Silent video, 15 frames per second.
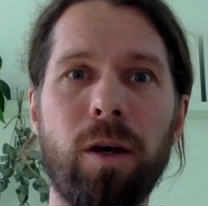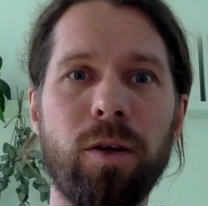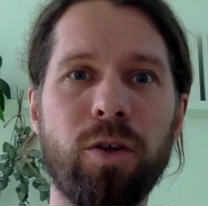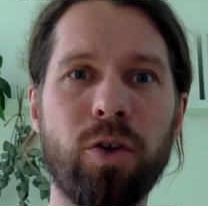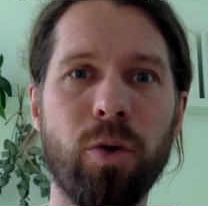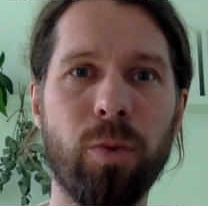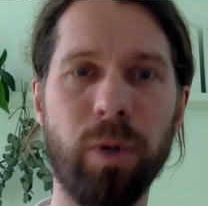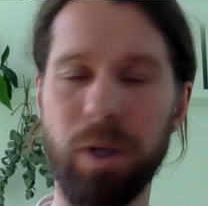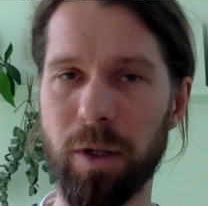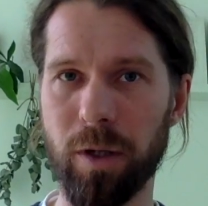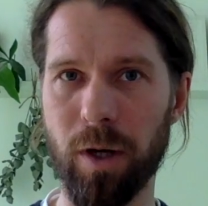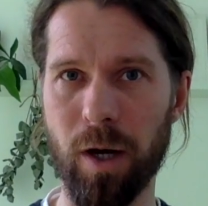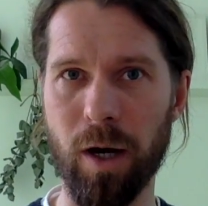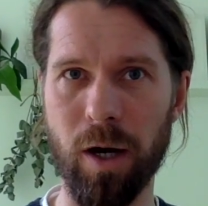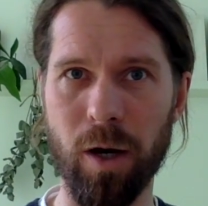
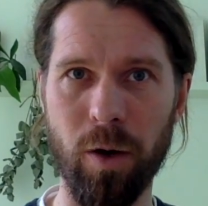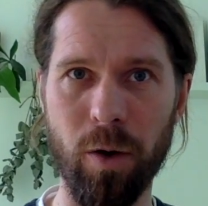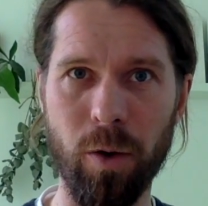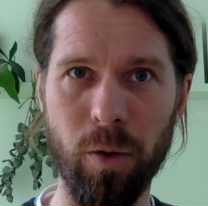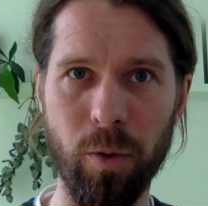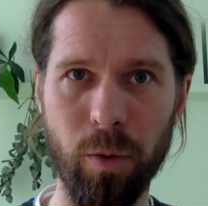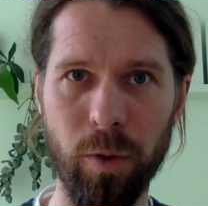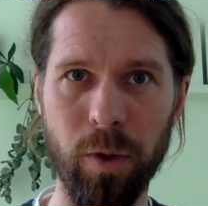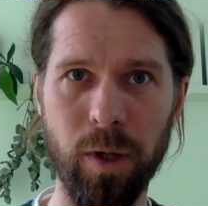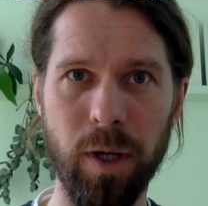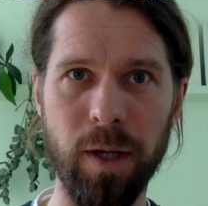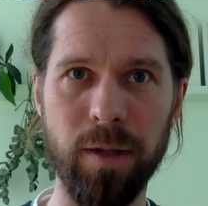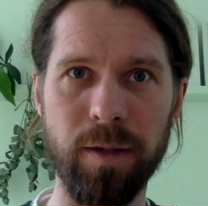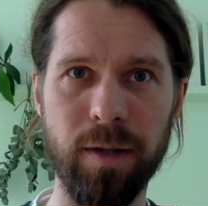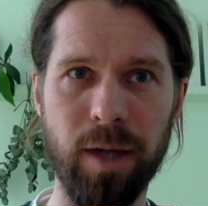showing how
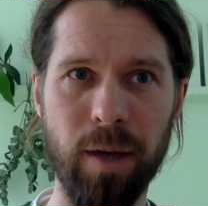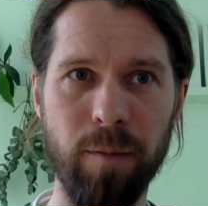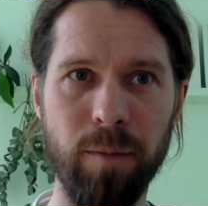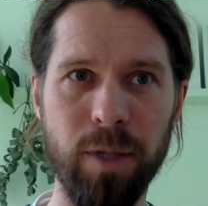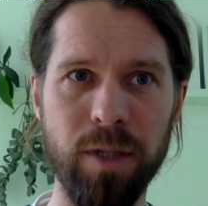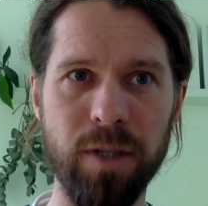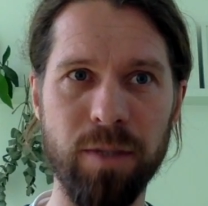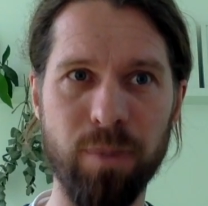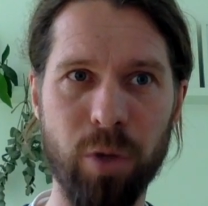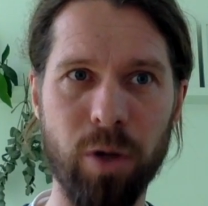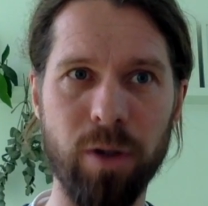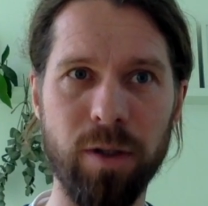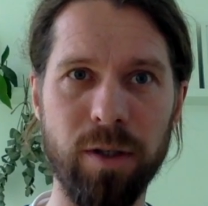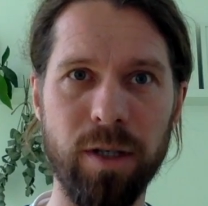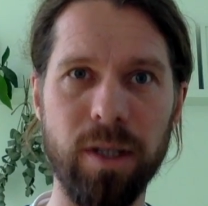it can be
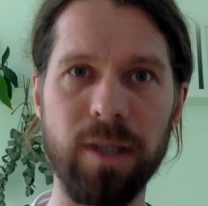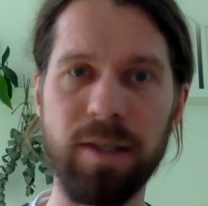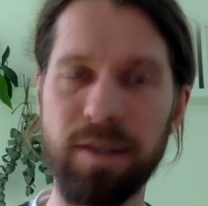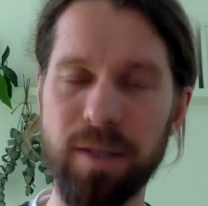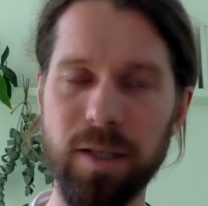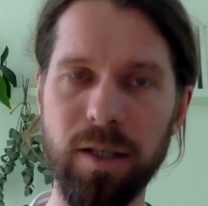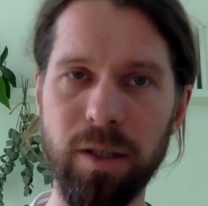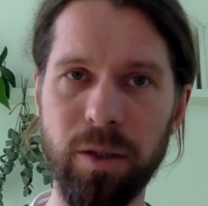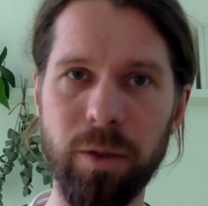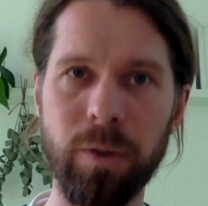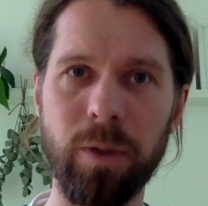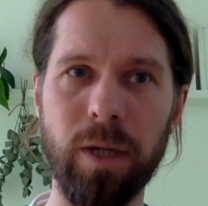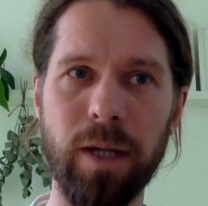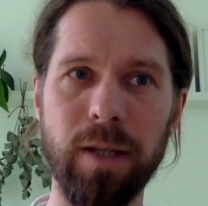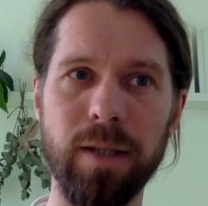smarter than
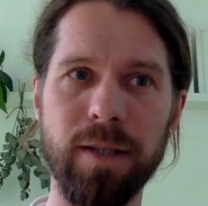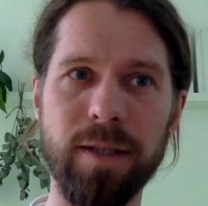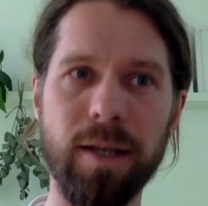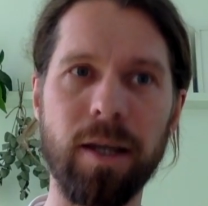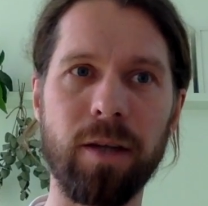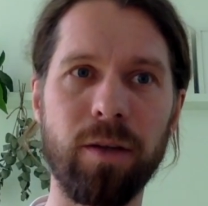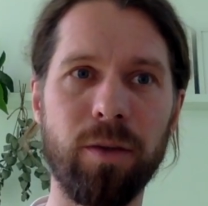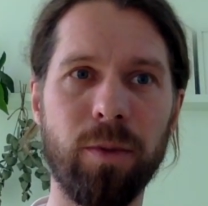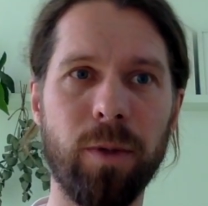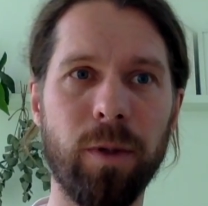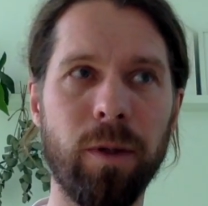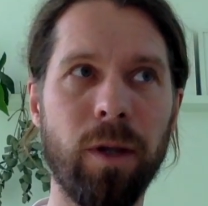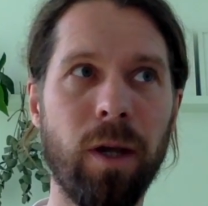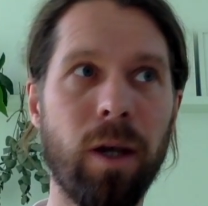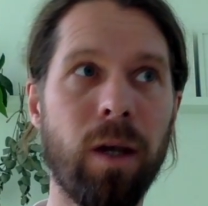CEO, and the second
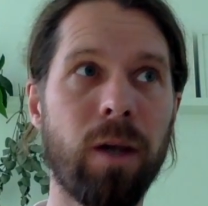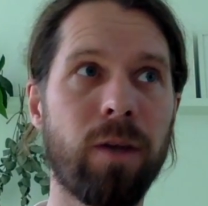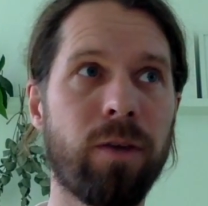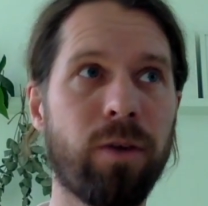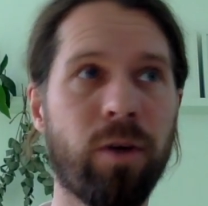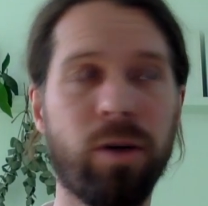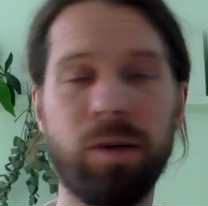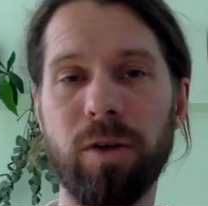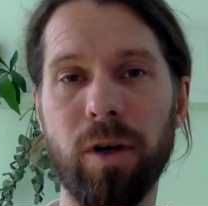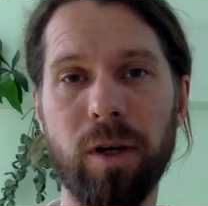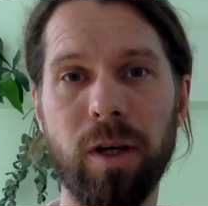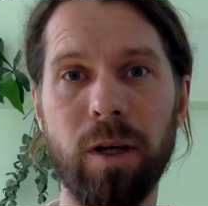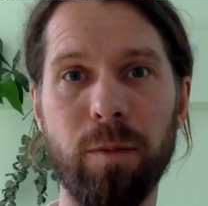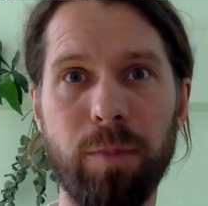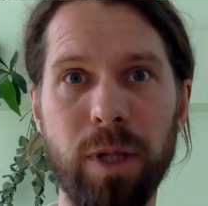one start
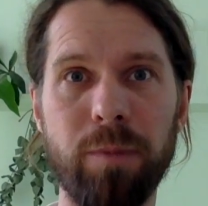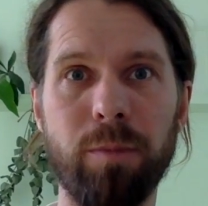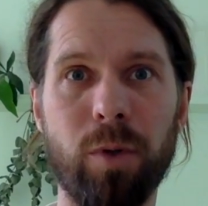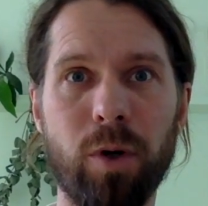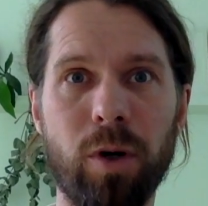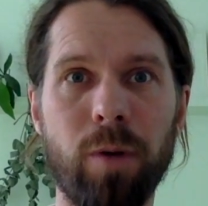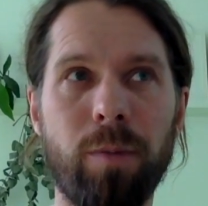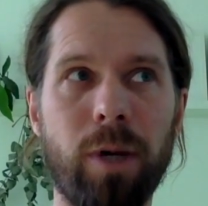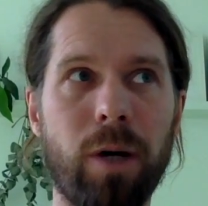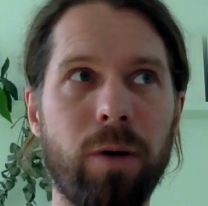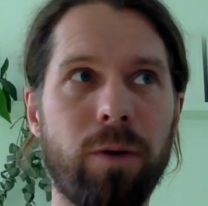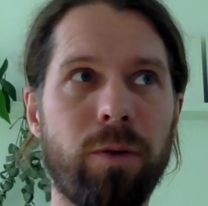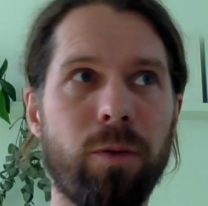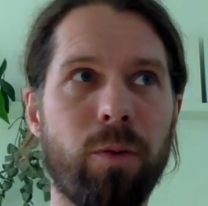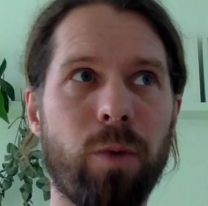talking a bit more
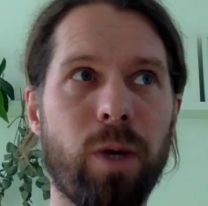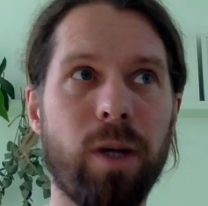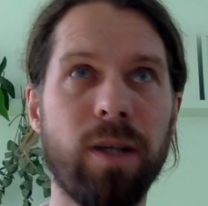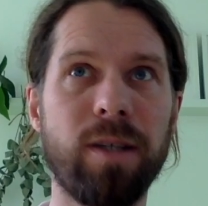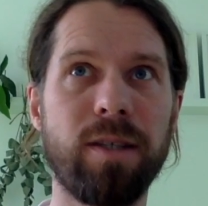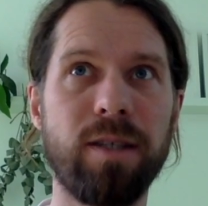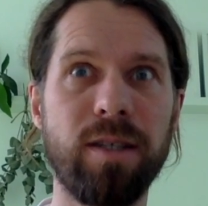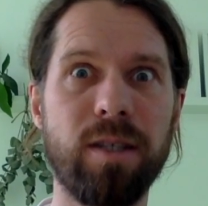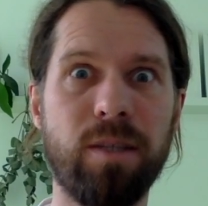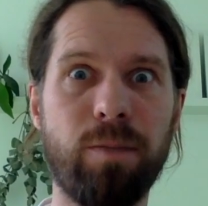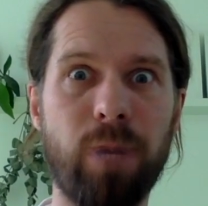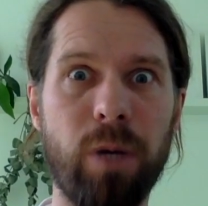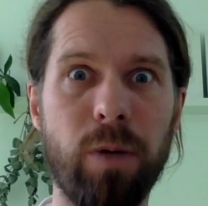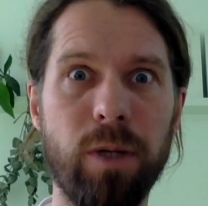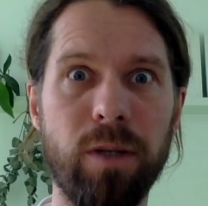about what is this
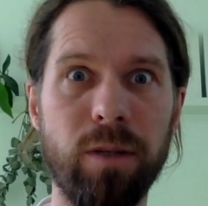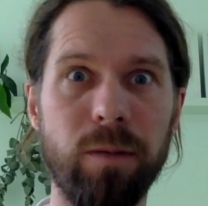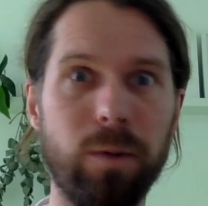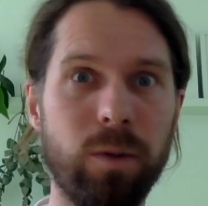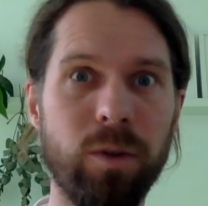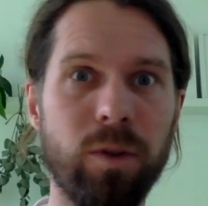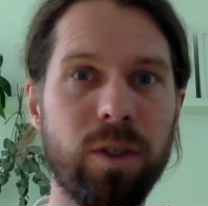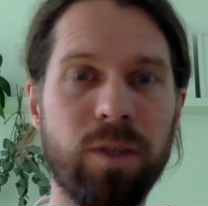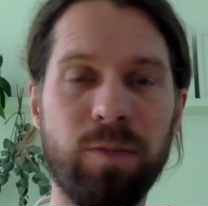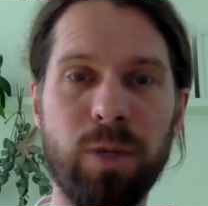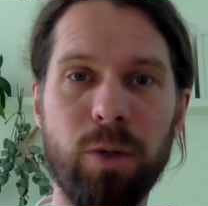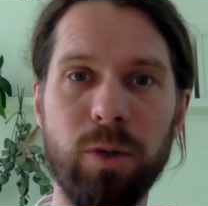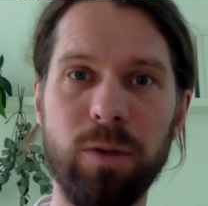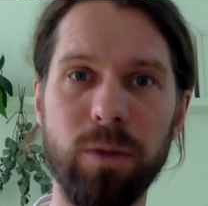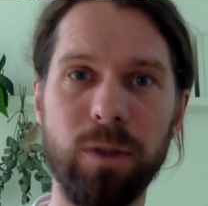
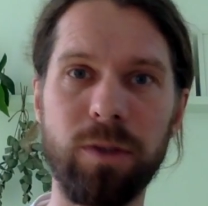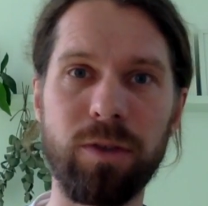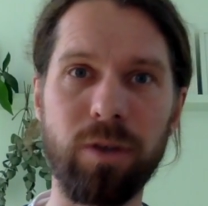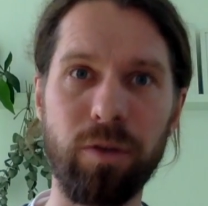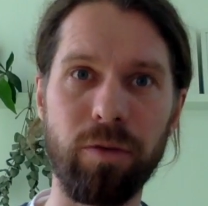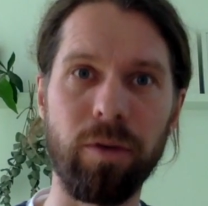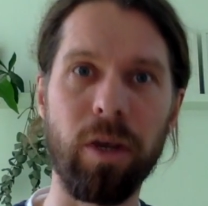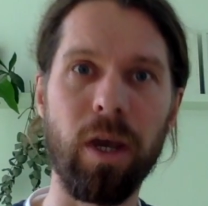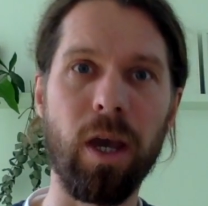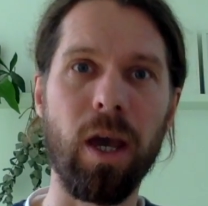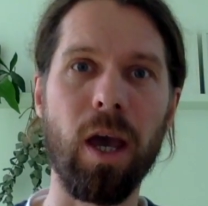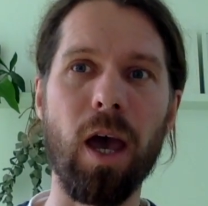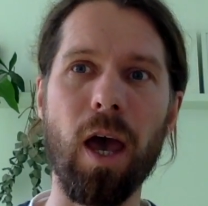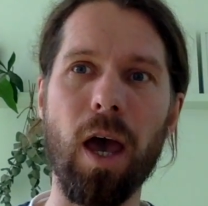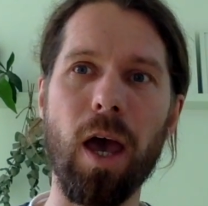spiritual stuff.
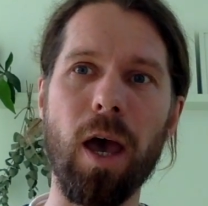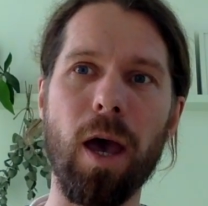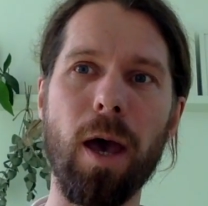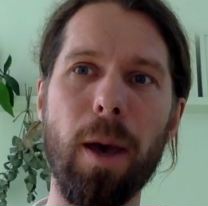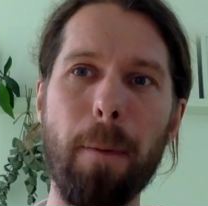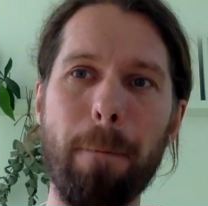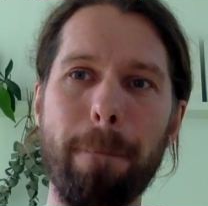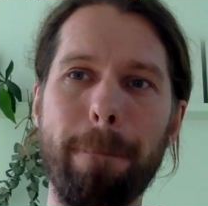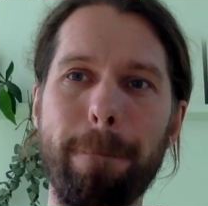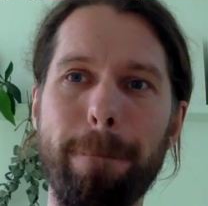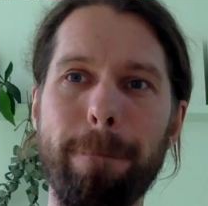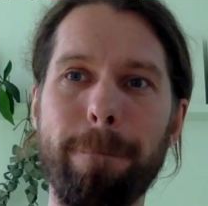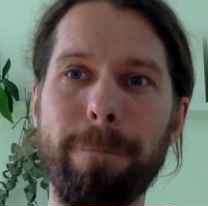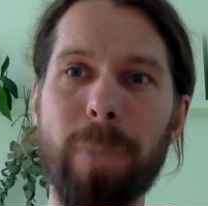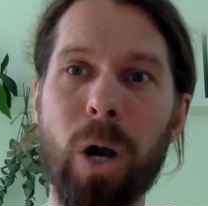
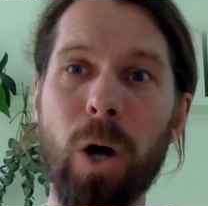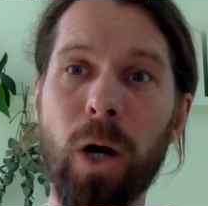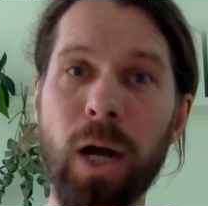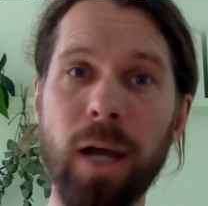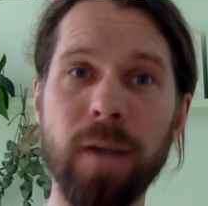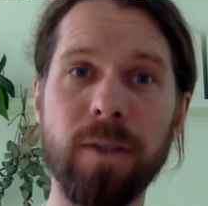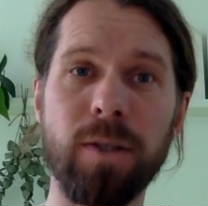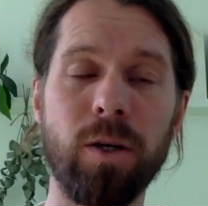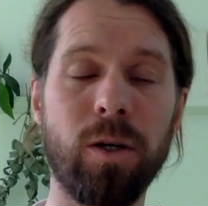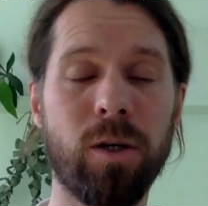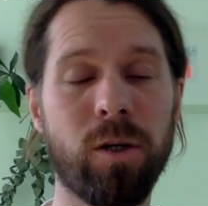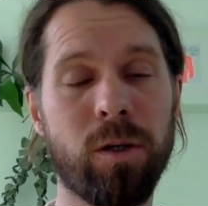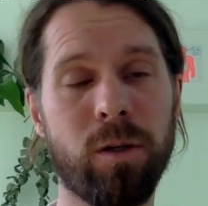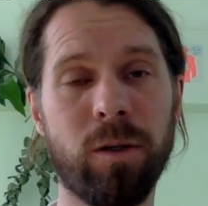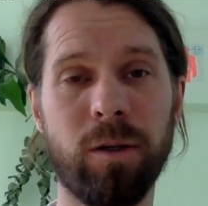Okay,
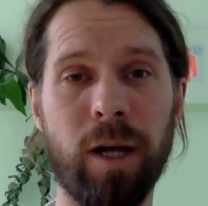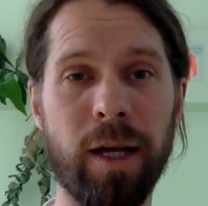so